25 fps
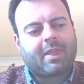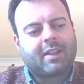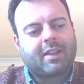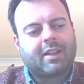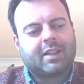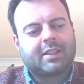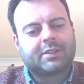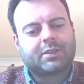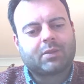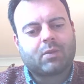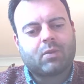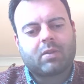
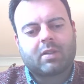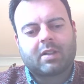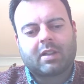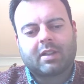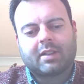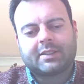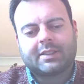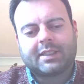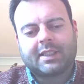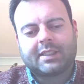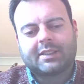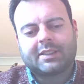as
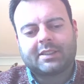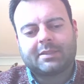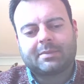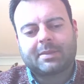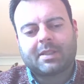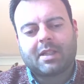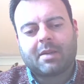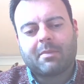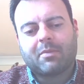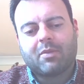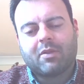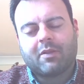organisations
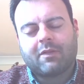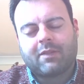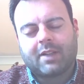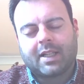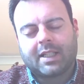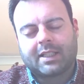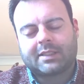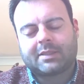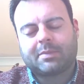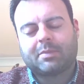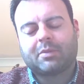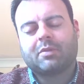become more
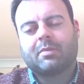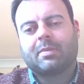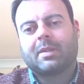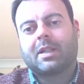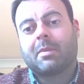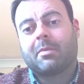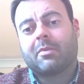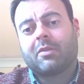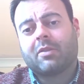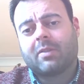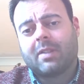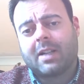flexible,
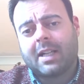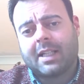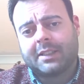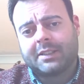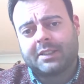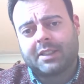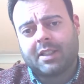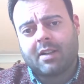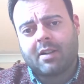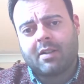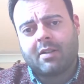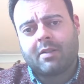become more
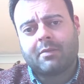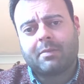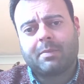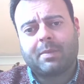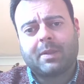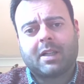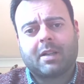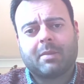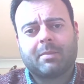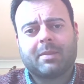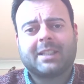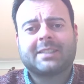agile,
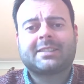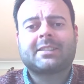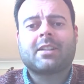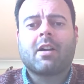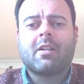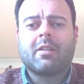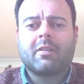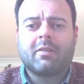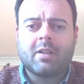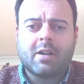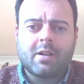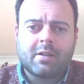become less
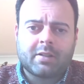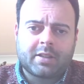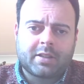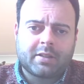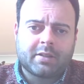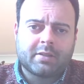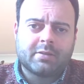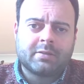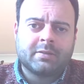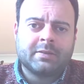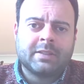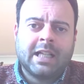
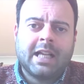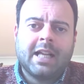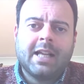hierarchical,